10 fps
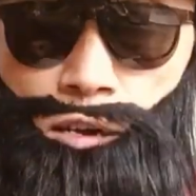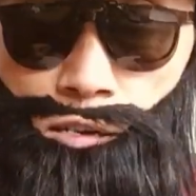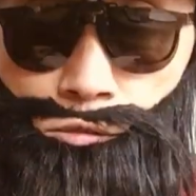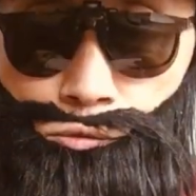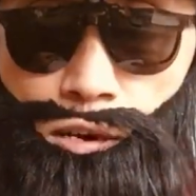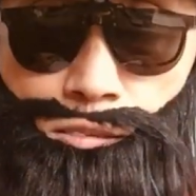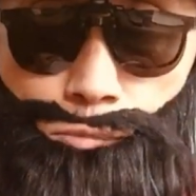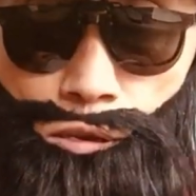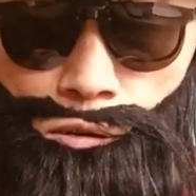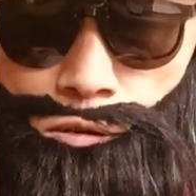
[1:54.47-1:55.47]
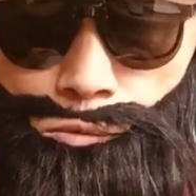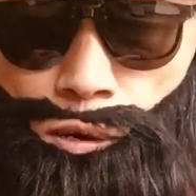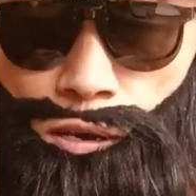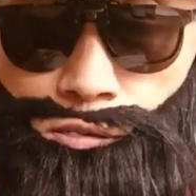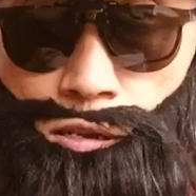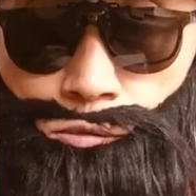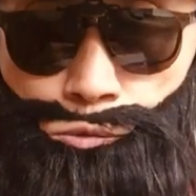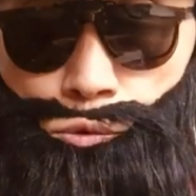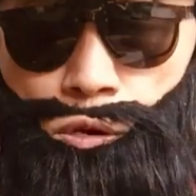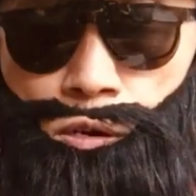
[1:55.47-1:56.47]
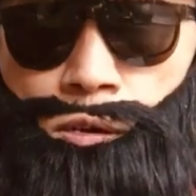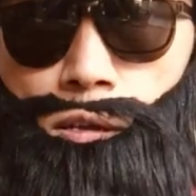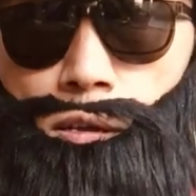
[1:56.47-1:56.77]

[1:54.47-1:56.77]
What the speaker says: has two ice makers. One is on the door,